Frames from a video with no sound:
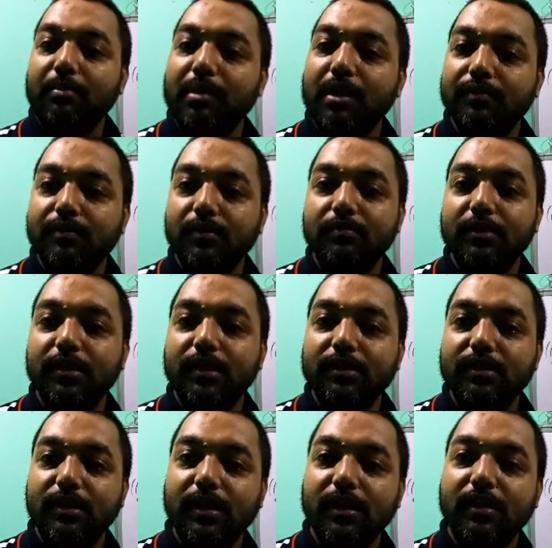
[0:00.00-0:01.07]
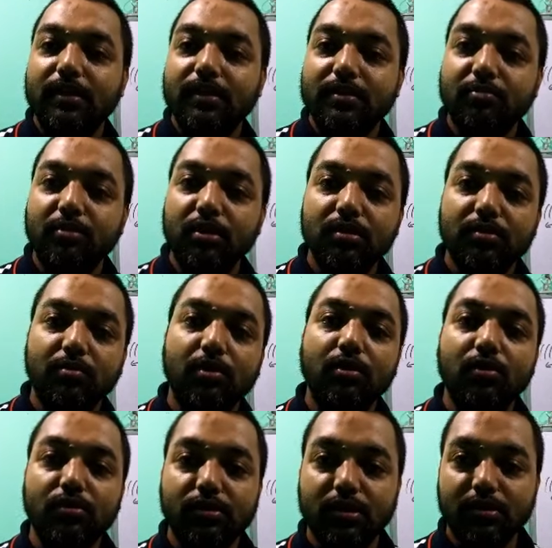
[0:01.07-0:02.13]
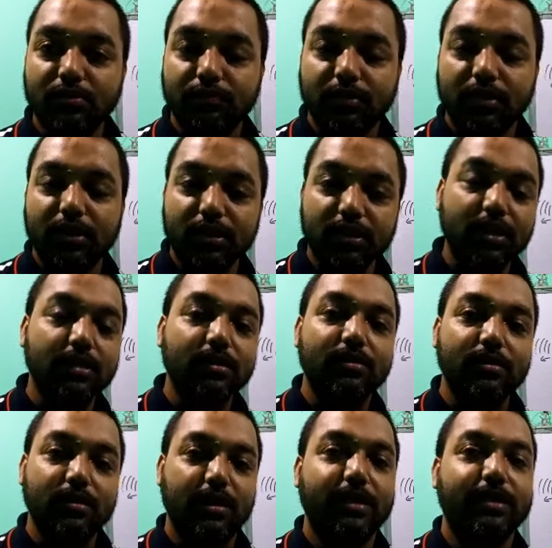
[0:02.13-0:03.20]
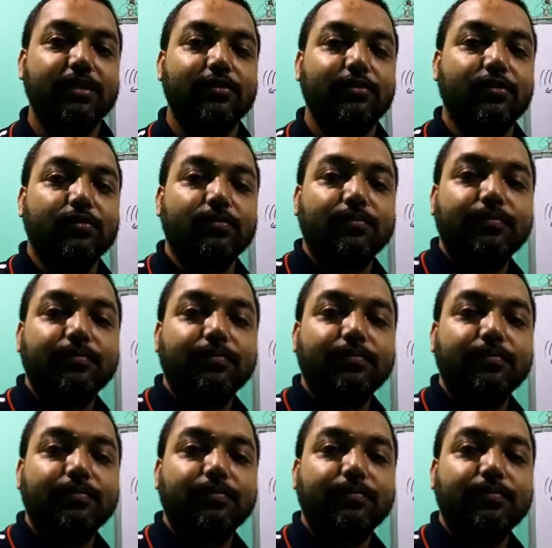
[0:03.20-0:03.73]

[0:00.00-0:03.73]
Apart from this, there are small causes. We will discuss later on.